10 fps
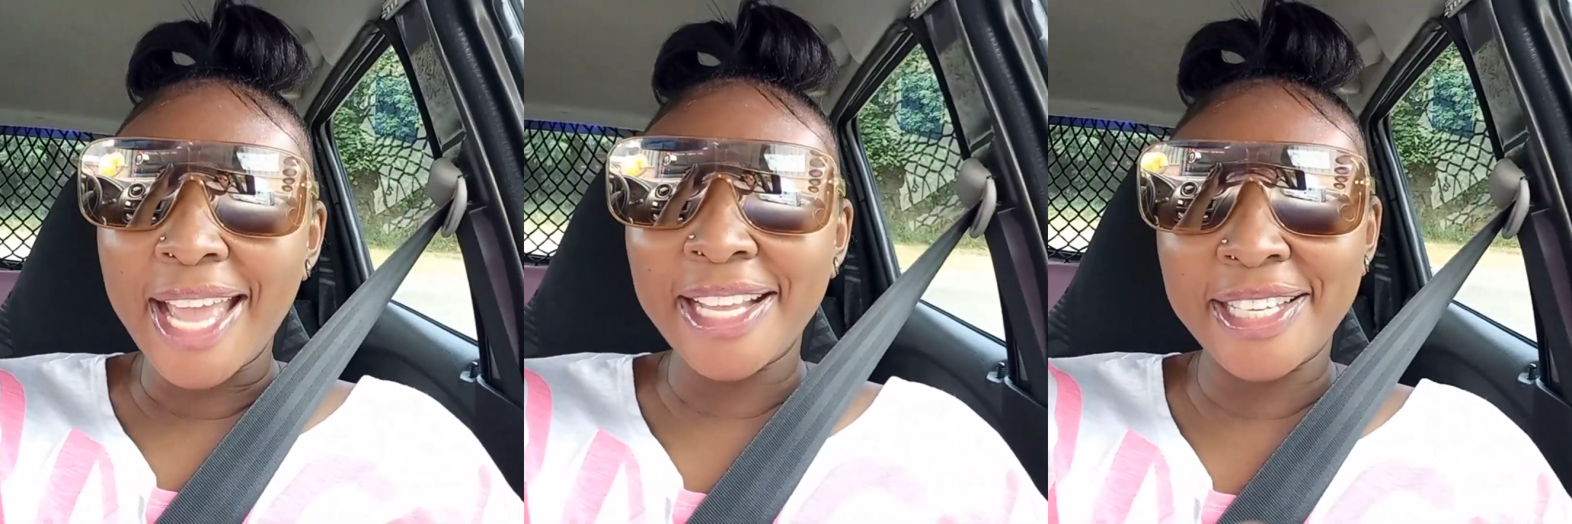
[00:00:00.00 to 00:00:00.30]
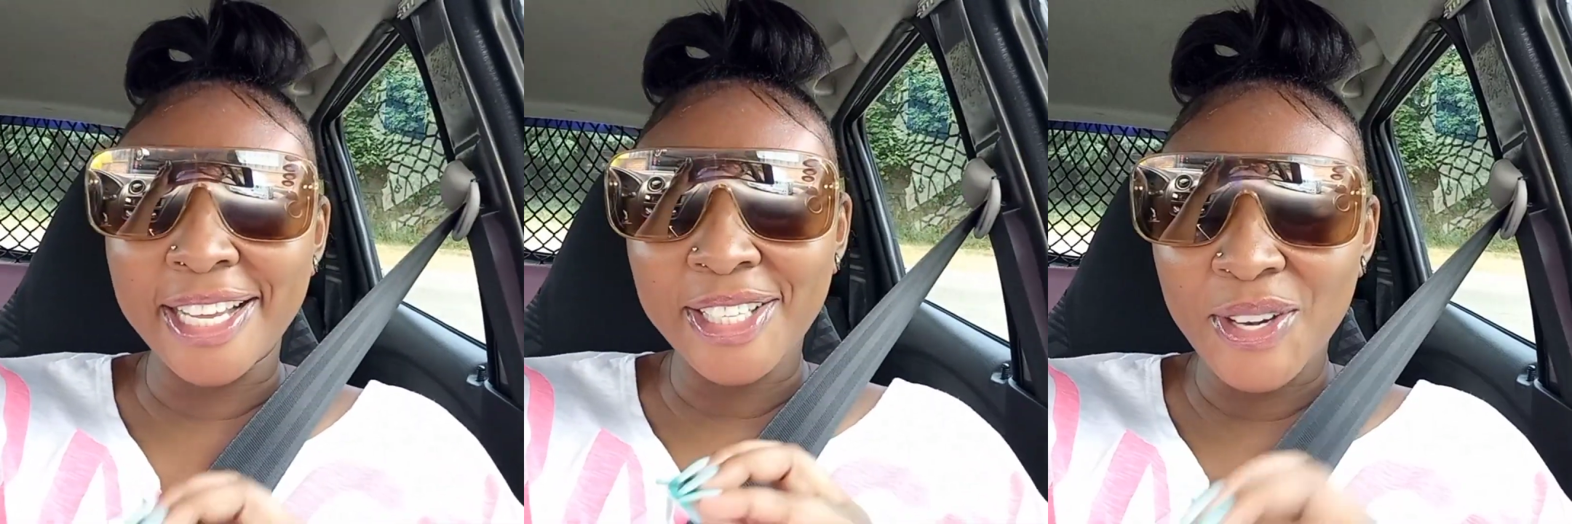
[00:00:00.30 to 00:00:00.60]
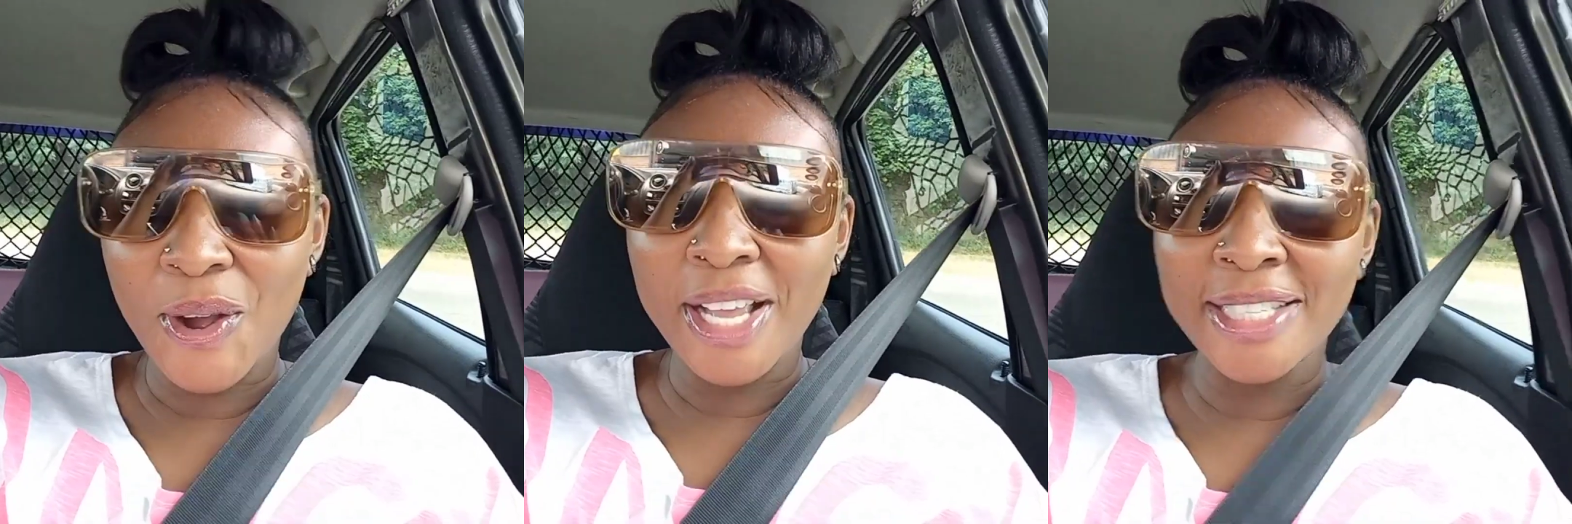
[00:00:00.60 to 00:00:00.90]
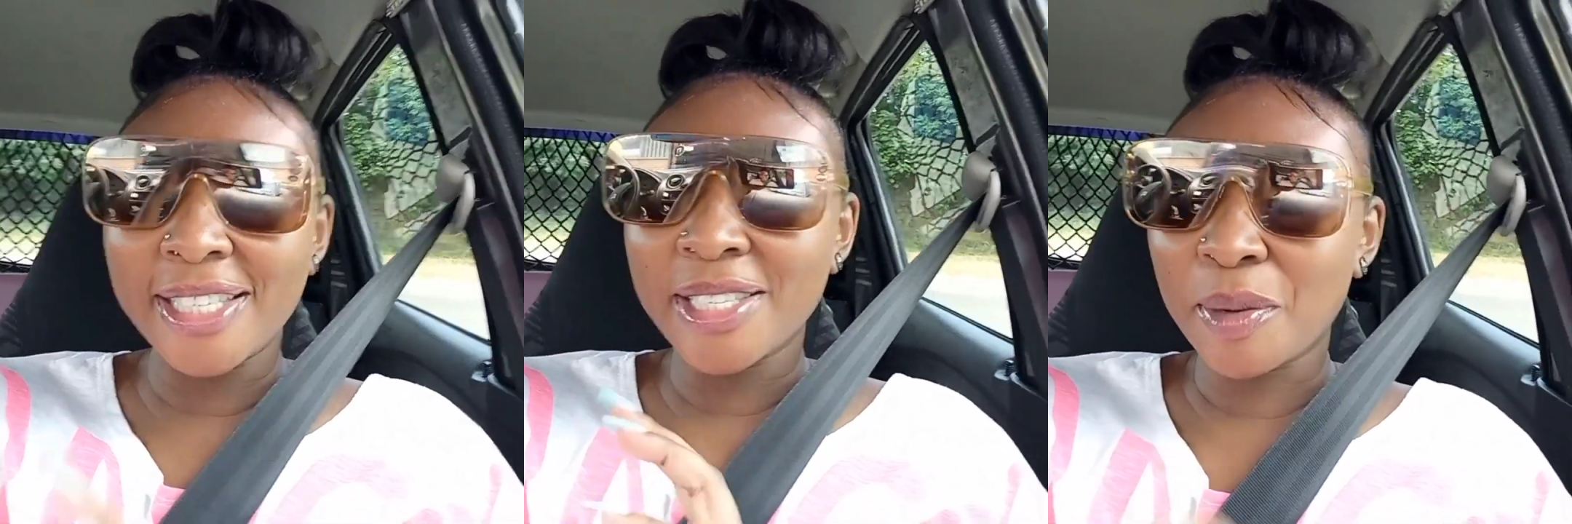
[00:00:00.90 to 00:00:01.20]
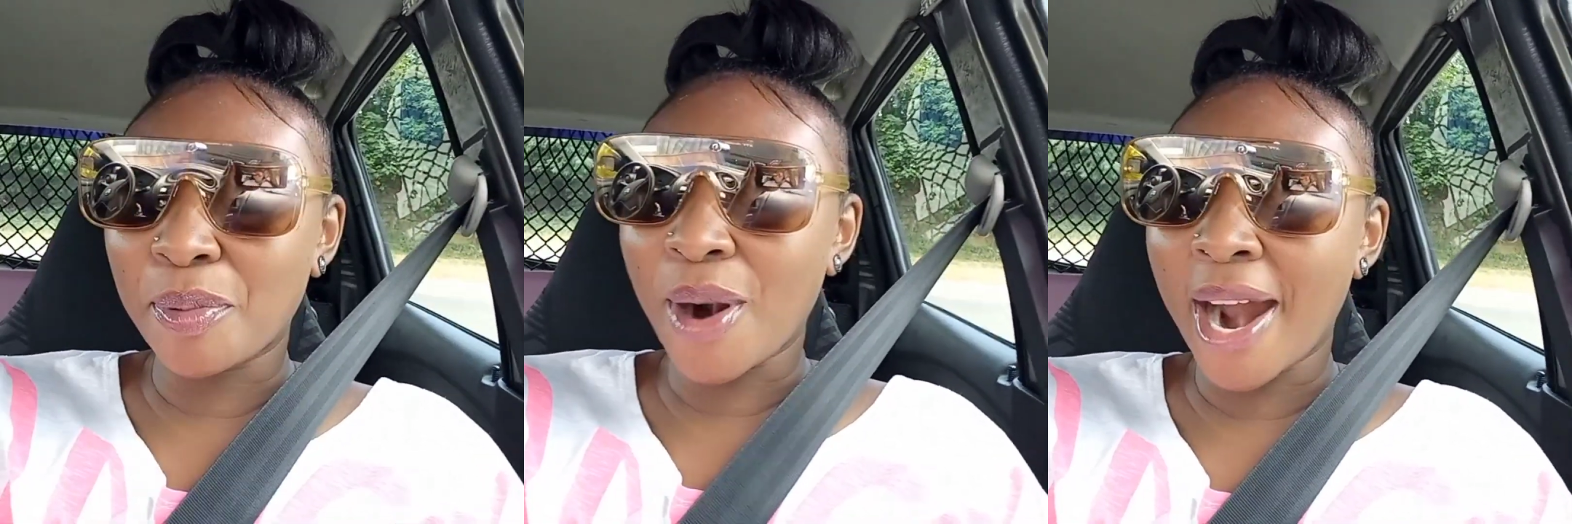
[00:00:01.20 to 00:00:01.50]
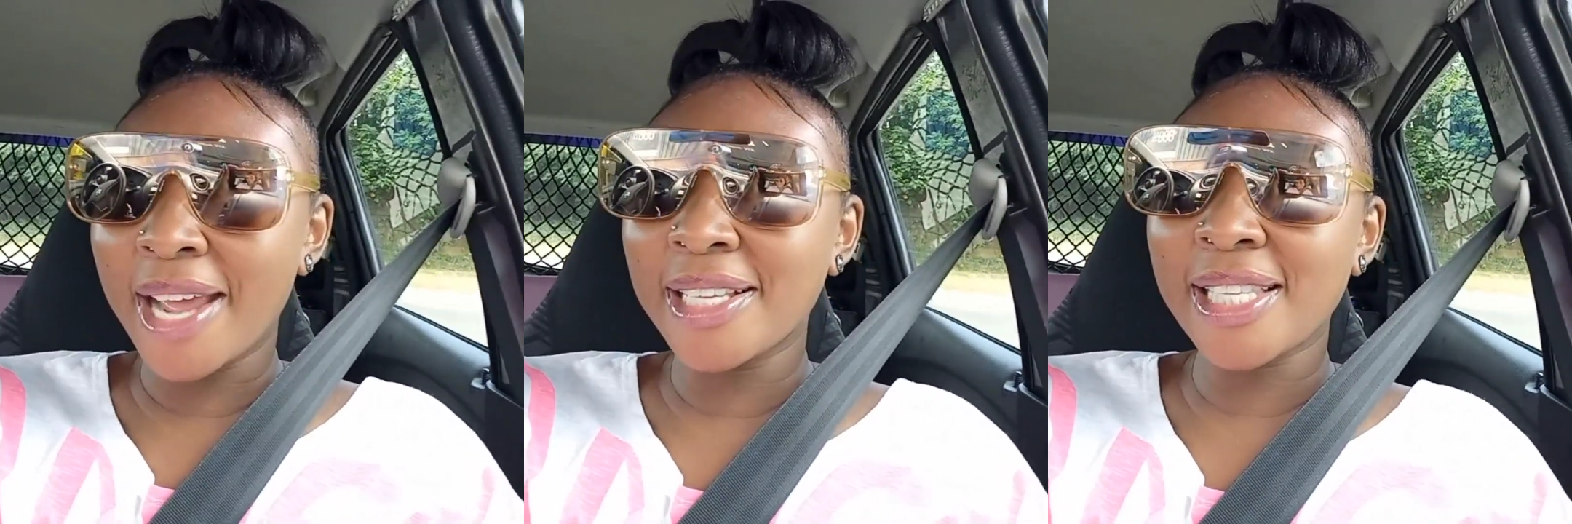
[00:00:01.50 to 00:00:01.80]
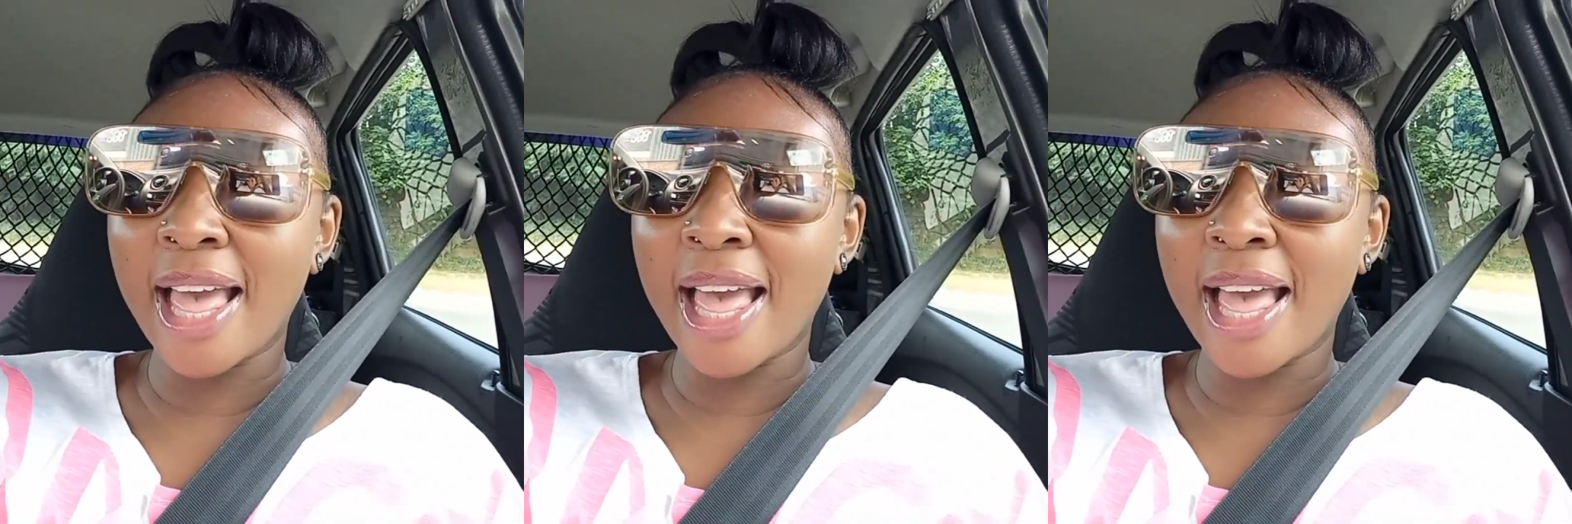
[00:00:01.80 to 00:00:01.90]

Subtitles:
He doesn't know. It's a surprise.